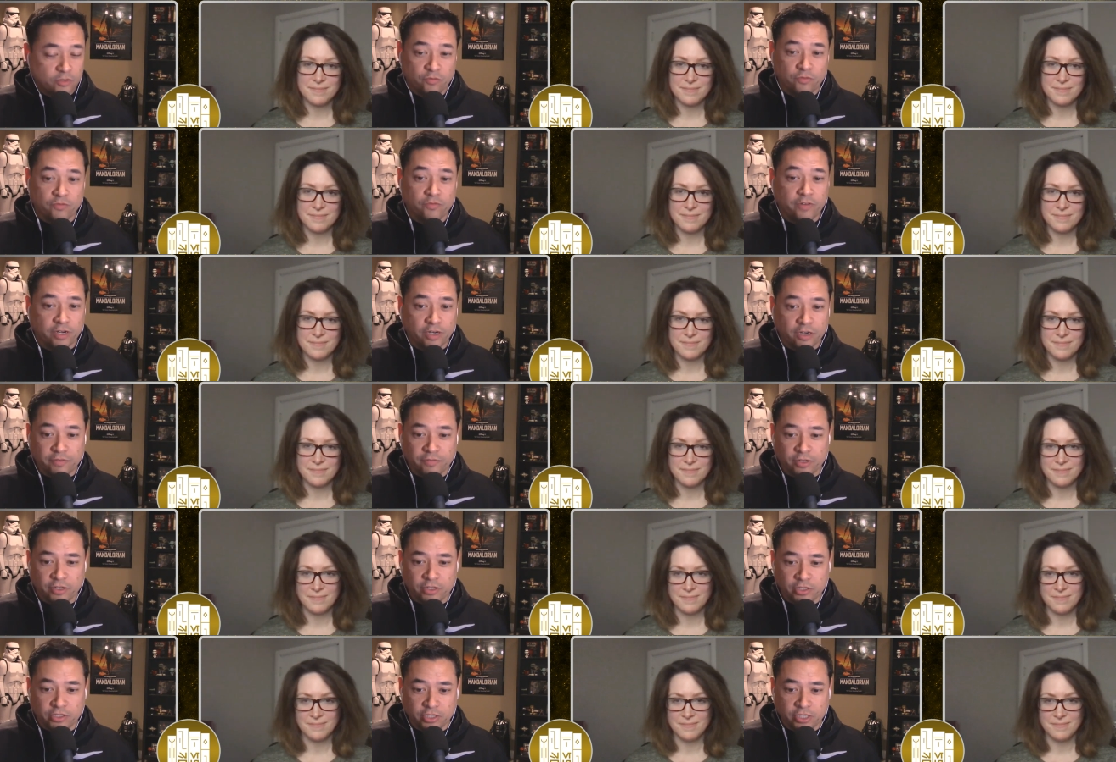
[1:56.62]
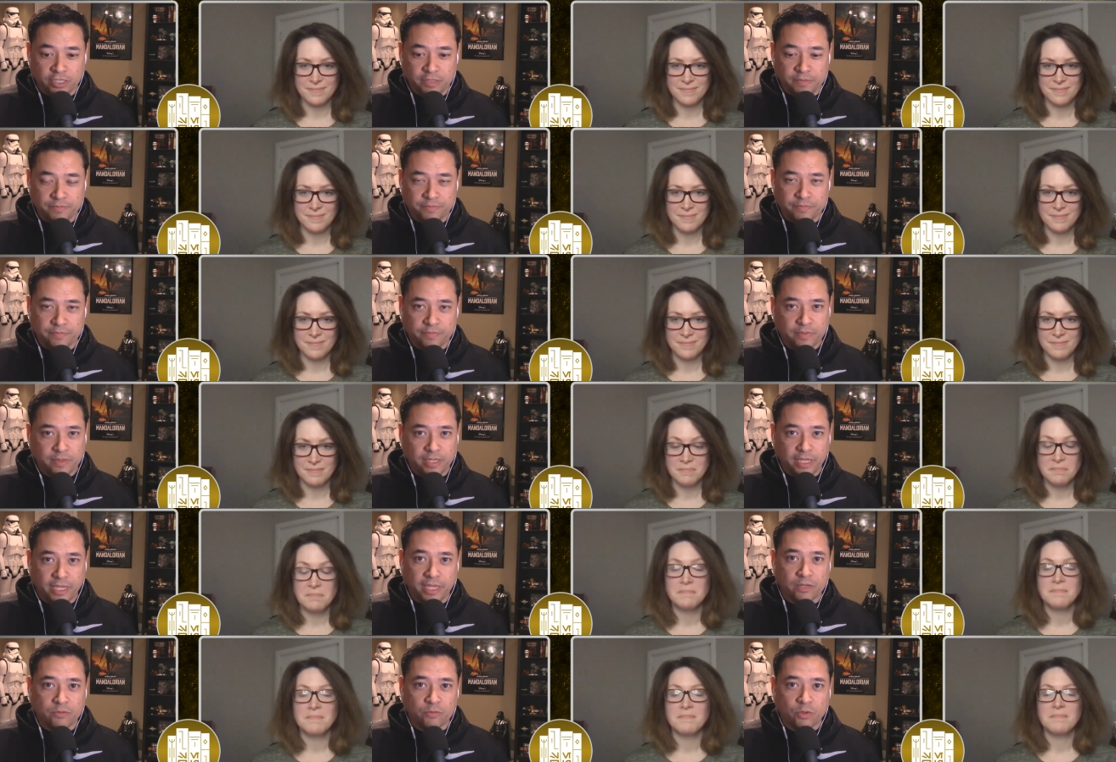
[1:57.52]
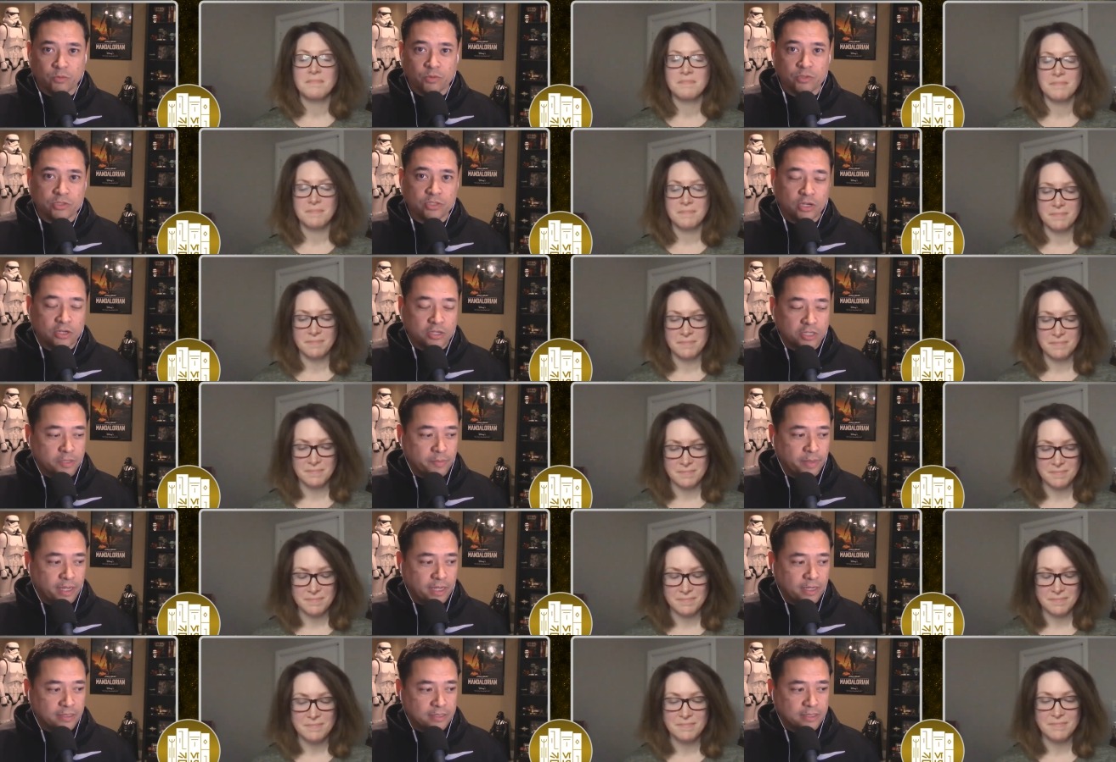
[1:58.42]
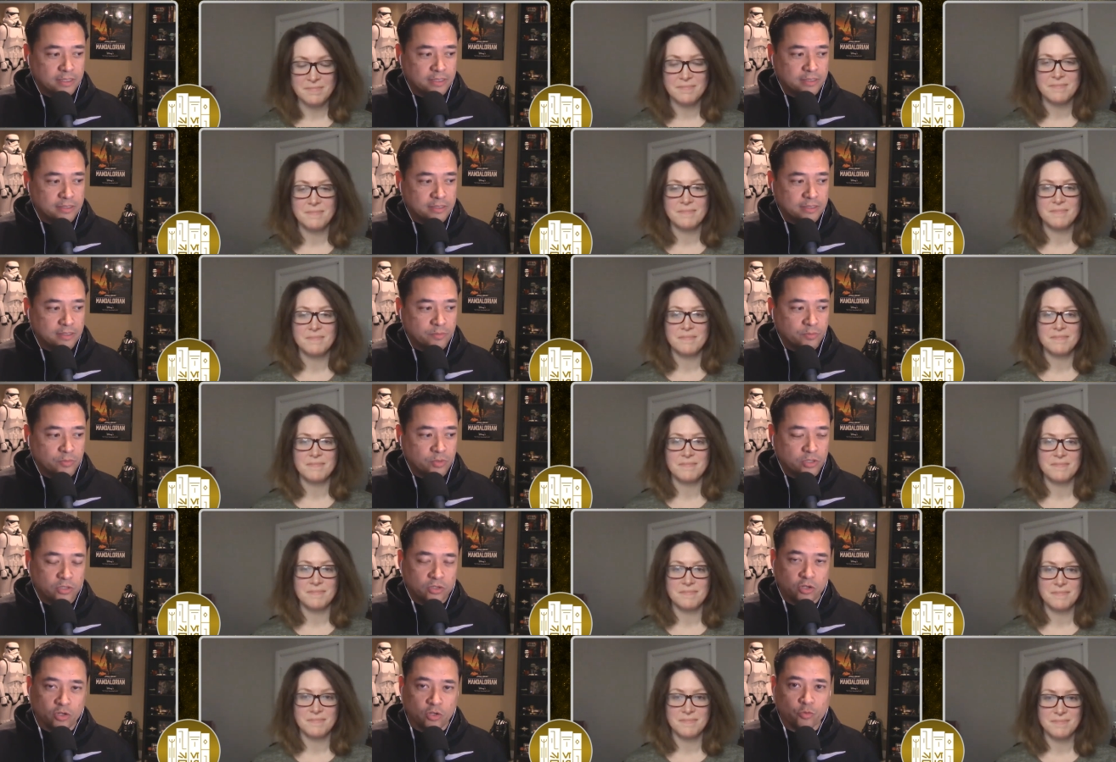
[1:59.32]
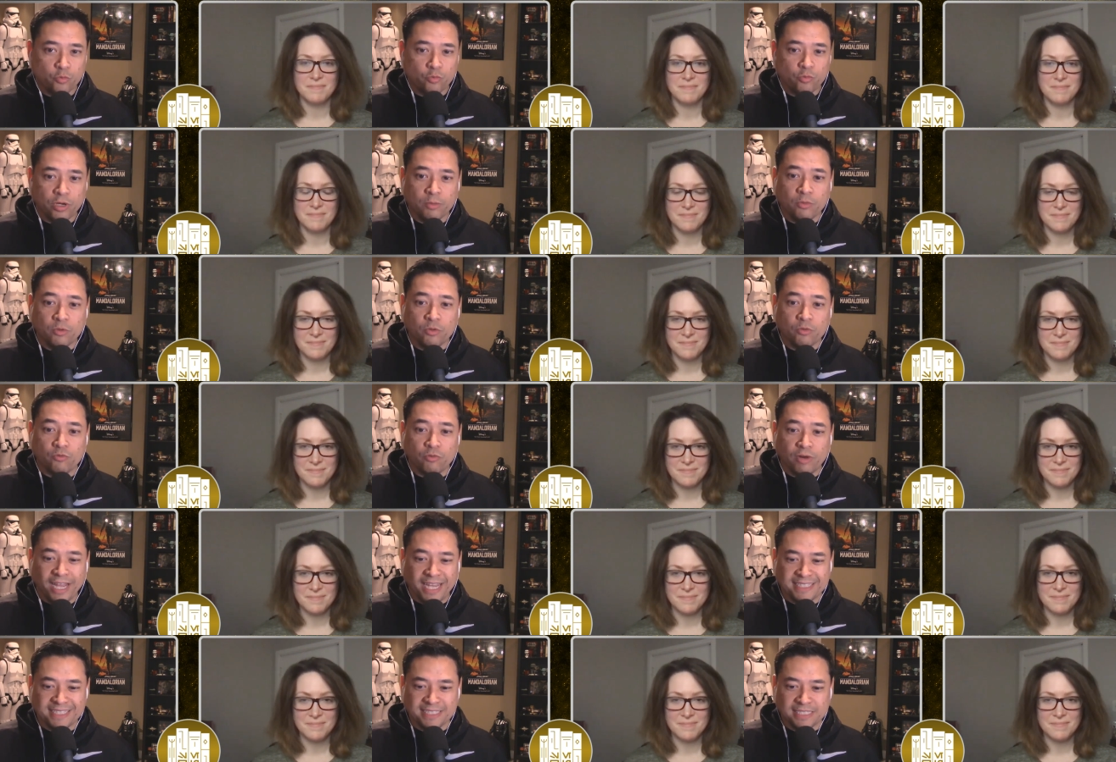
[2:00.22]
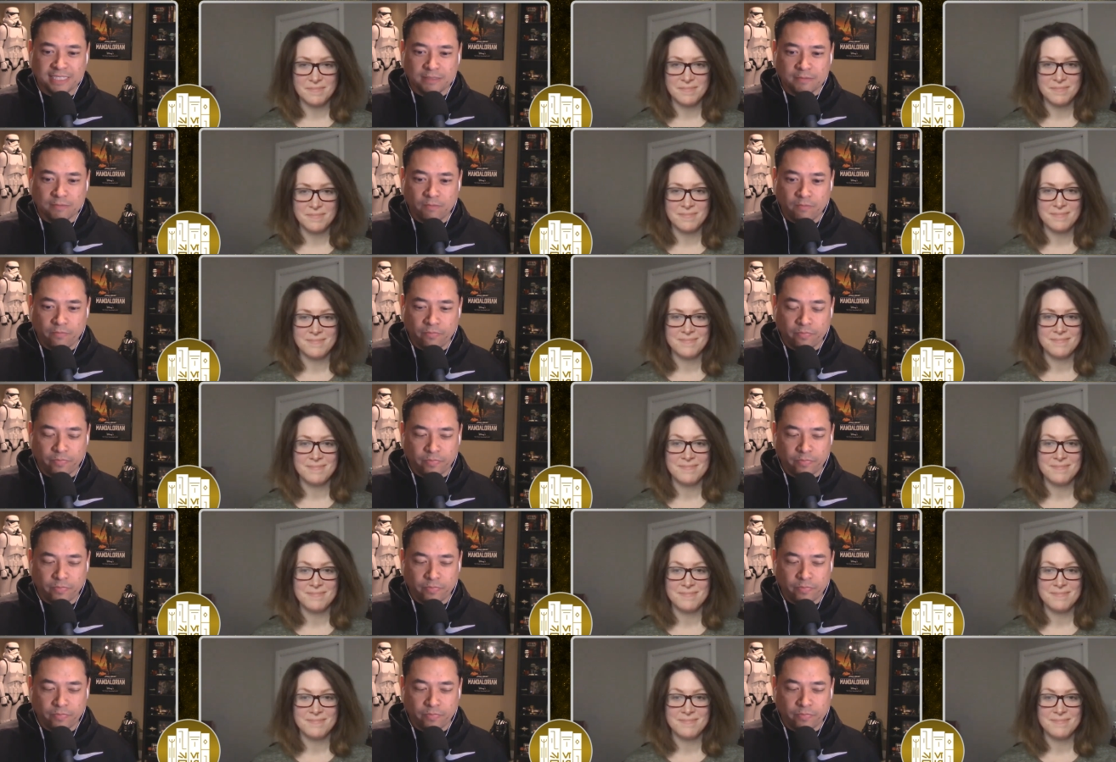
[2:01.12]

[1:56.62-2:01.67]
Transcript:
Speaker 1: Very, very good. And what we're talking about is the book called Rebel Rising.